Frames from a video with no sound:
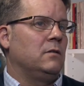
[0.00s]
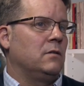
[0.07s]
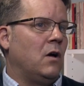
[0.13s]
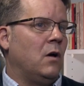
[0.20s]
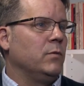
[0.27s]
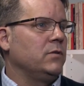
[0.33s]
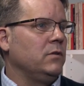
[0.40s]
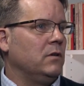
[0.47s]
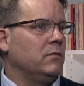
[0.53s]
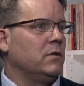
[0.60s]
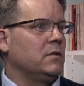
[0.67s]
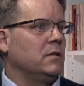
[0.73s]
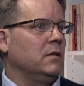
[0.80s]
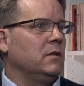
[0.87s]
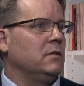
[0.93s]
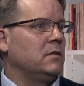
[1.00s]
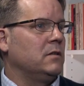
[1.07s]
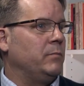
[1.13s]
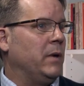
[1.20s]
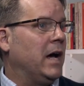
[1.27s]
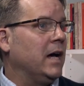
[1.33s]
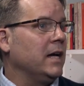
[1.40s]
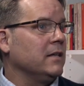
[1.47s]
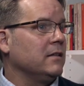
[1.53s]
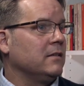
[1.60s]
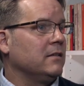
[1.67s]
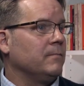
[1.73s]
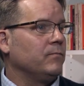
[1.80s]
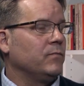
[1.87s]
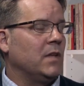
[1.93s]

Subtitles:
almost universally despised.